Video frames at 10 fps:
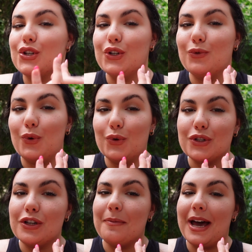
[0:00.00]
to
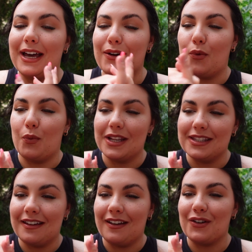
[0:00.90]
autumn and
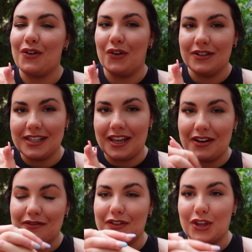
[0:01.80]
winter
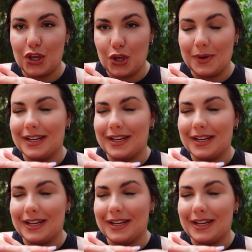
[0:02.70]
content for you